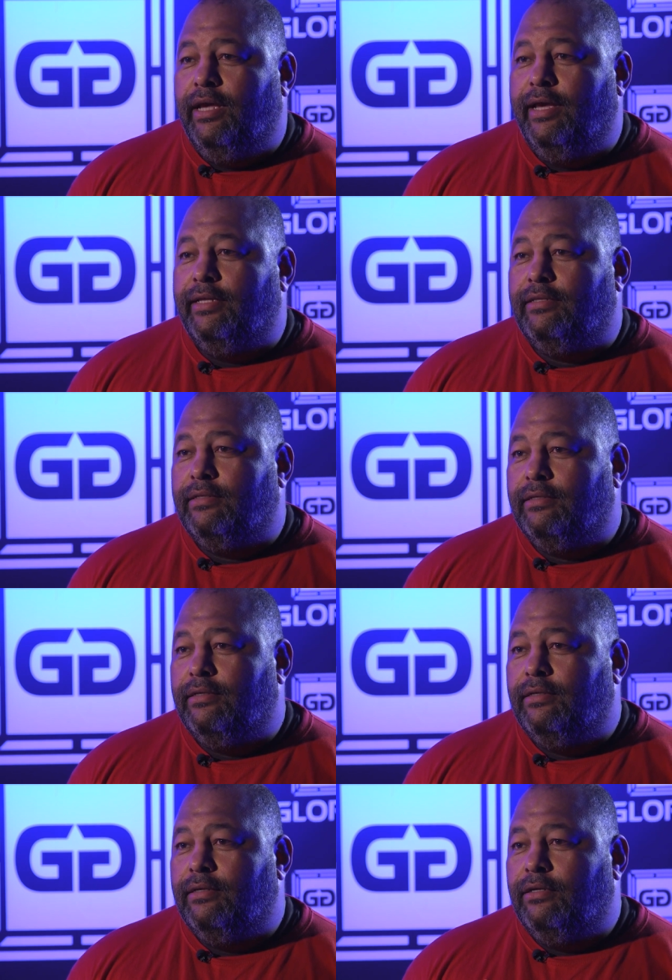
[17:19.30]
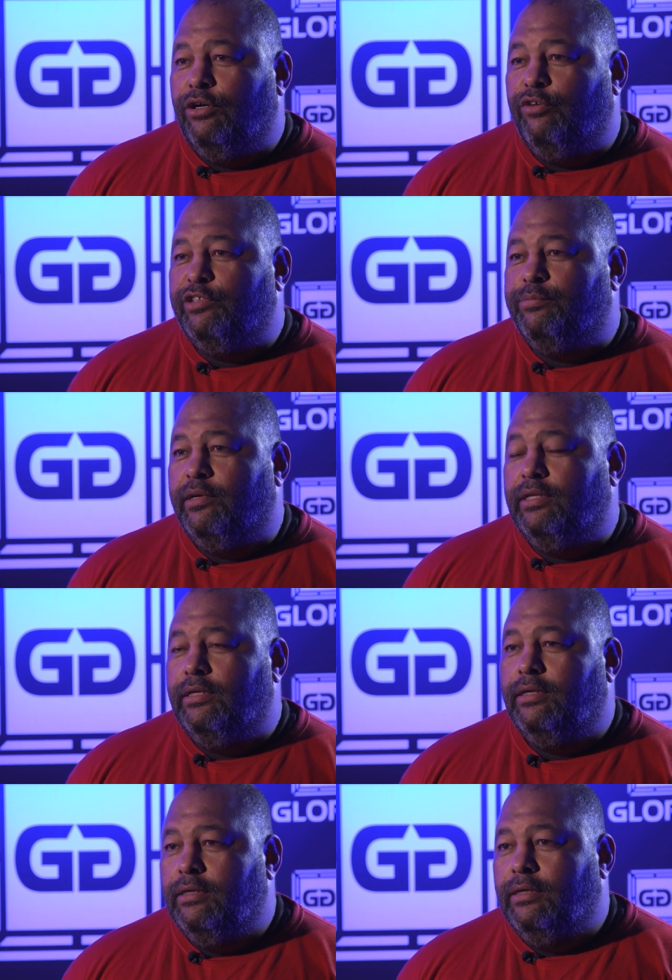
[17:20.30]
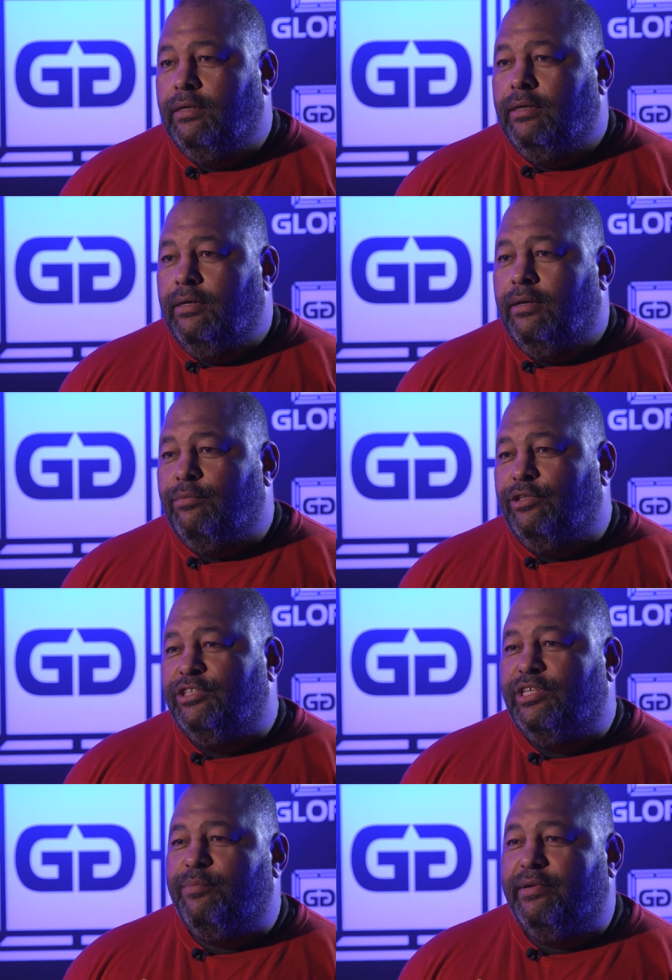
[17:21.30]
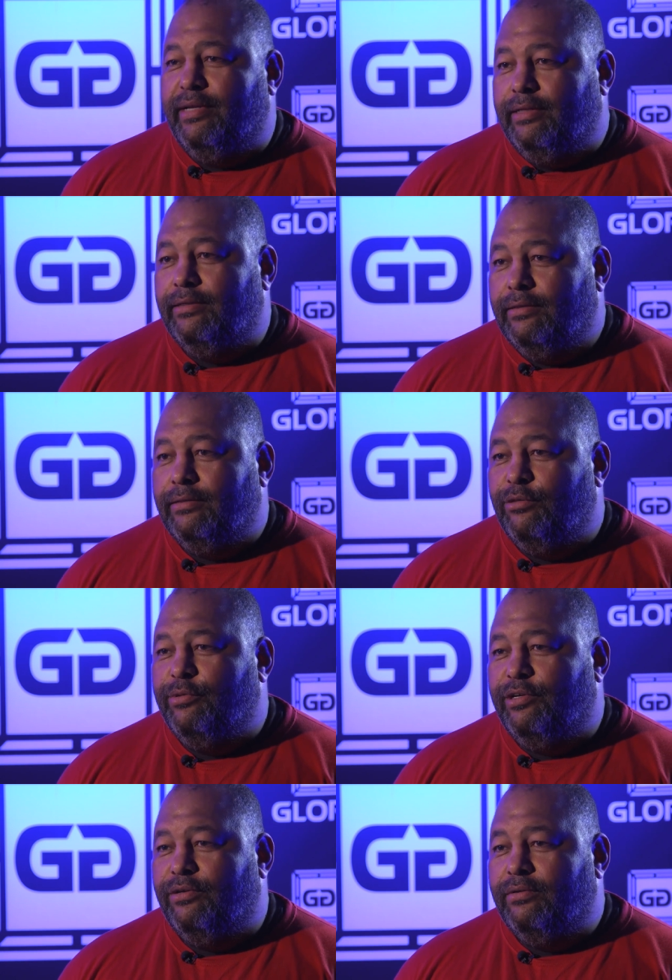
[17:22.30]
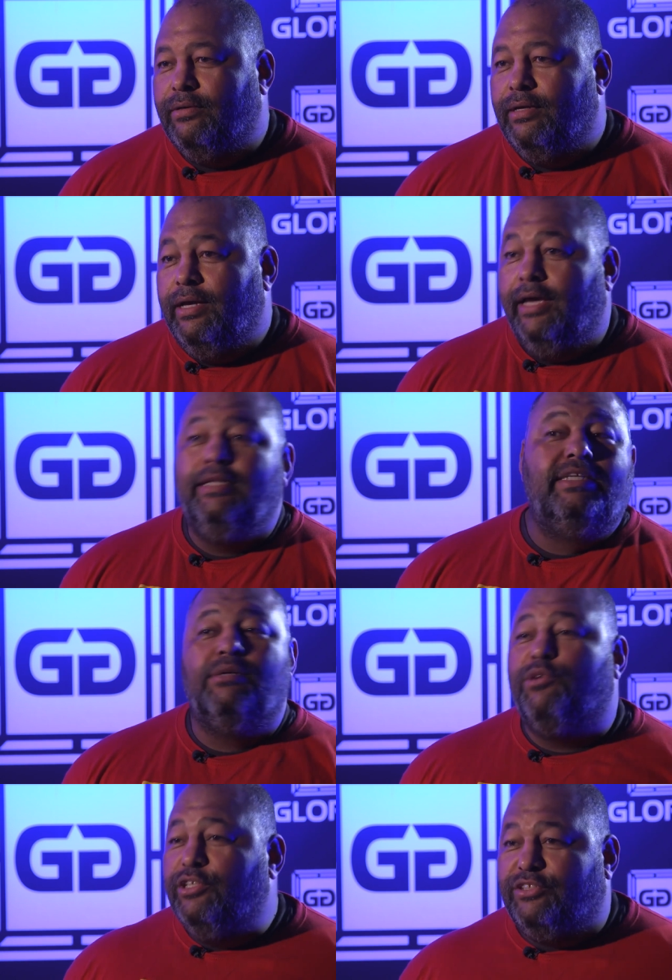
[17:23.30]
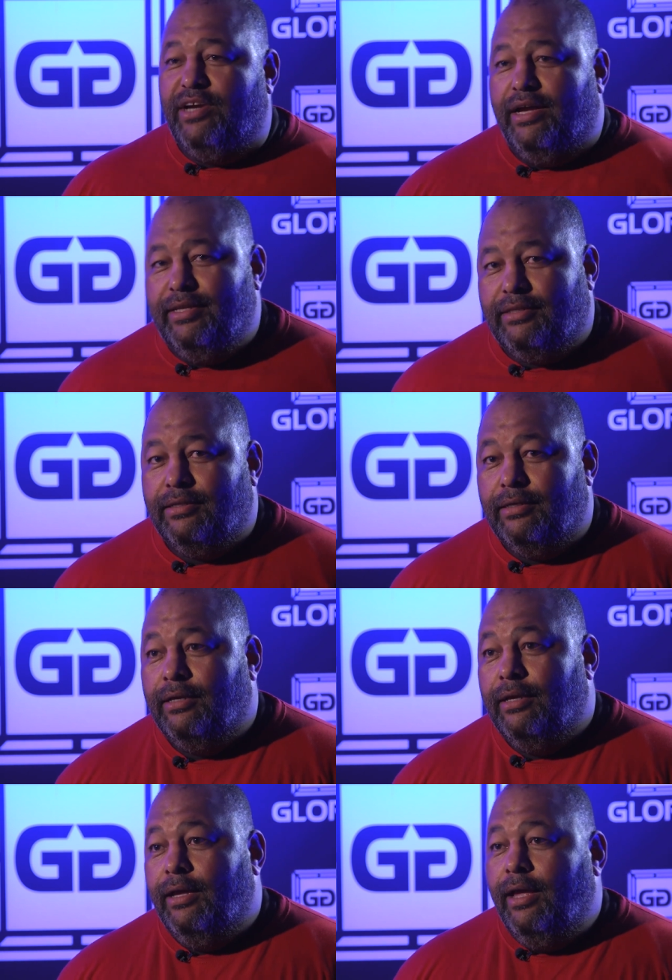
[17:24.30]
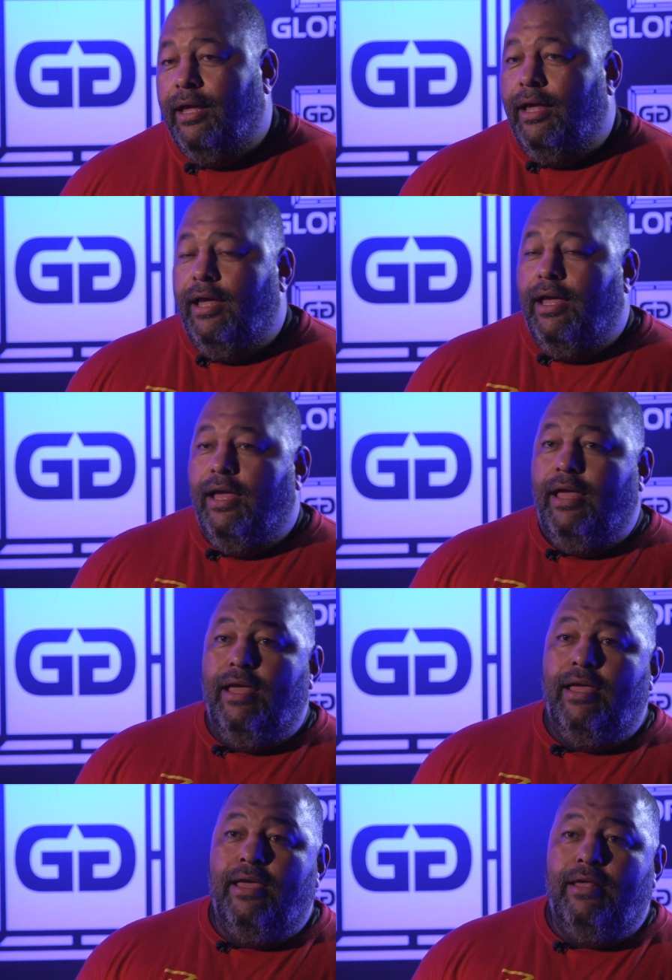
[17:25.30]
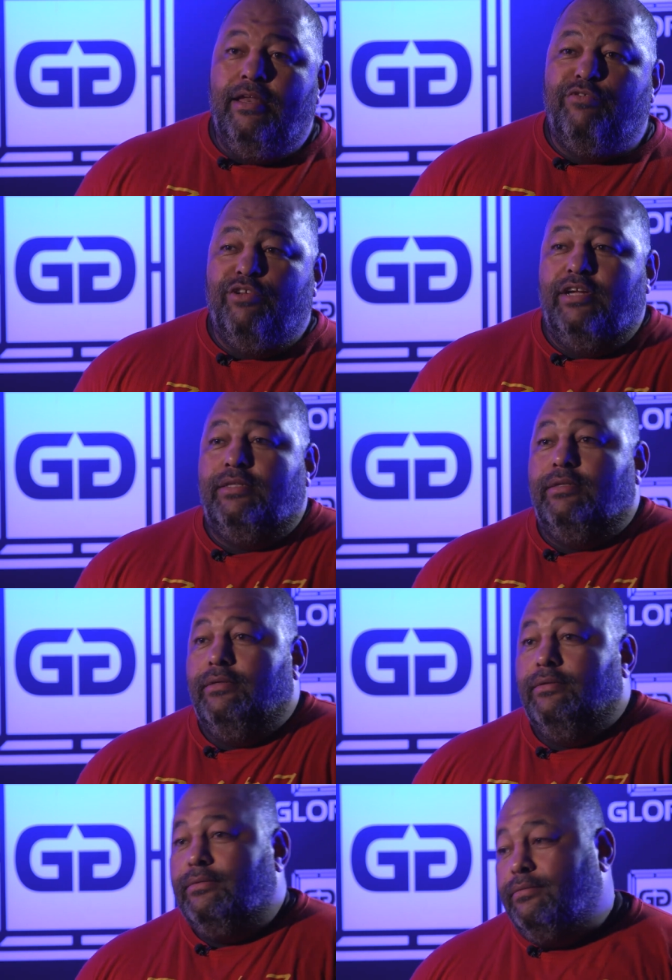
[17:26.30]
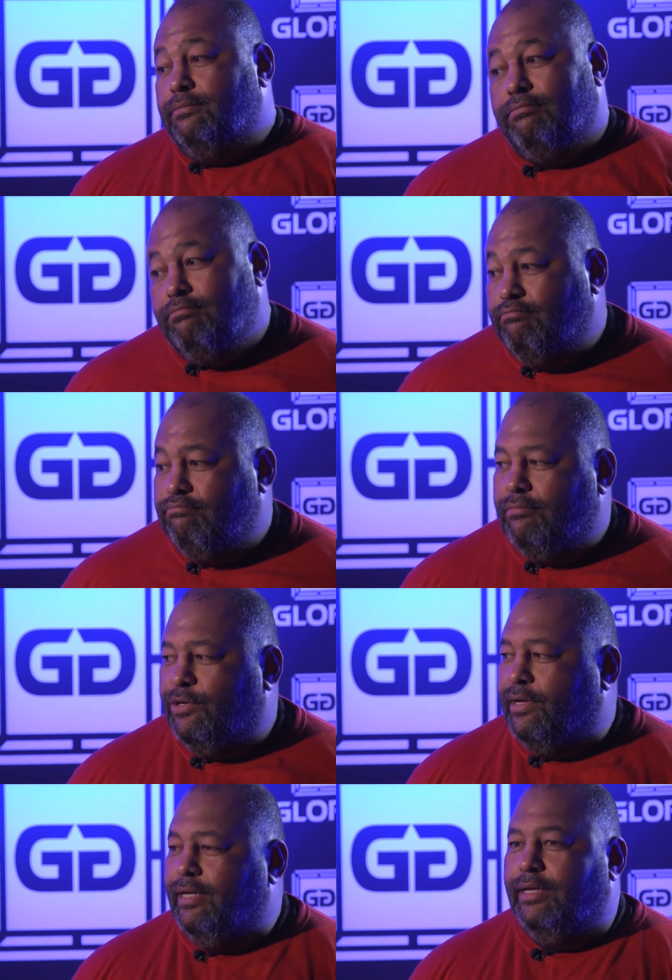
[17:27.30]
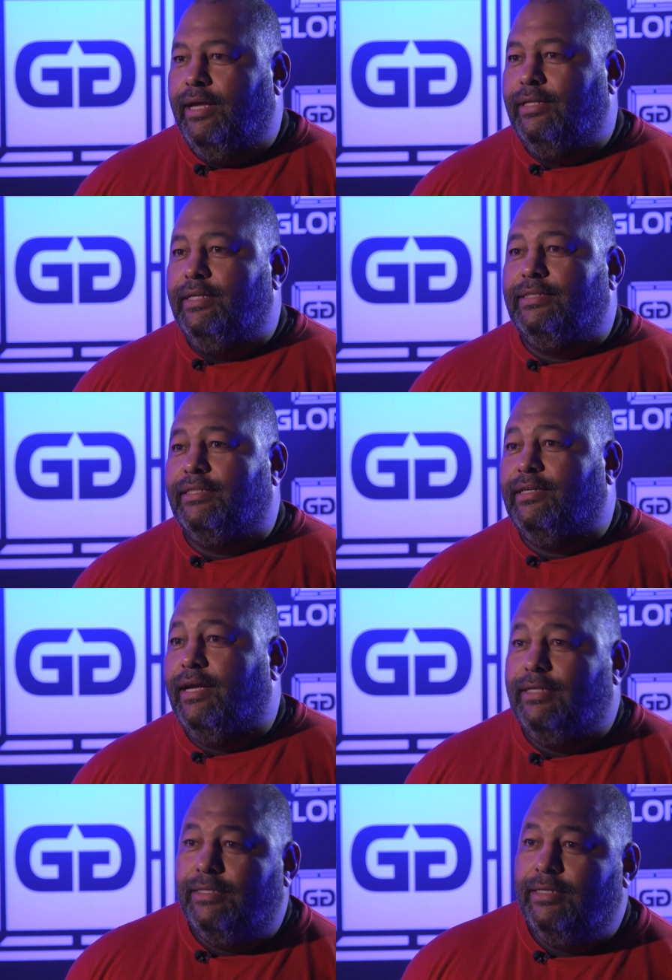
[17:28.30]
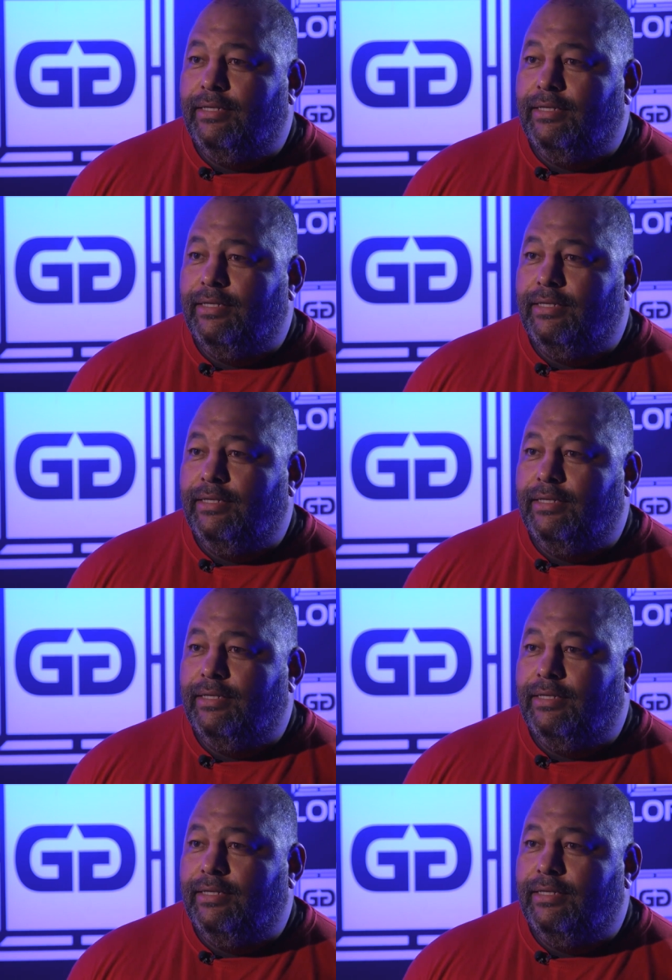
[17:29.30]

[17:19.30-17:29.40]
head off his body. I'm going to separate it tomorrow. At least I'm going to try it. And if not, okay, at least I tried.